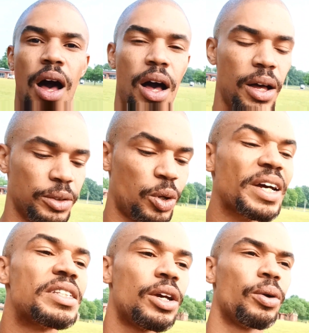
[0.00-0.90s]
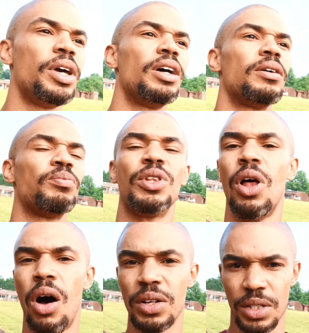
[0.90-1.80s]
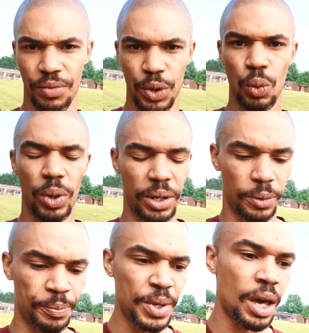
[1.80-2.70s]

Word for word: Uh, criteria, laws, if you will.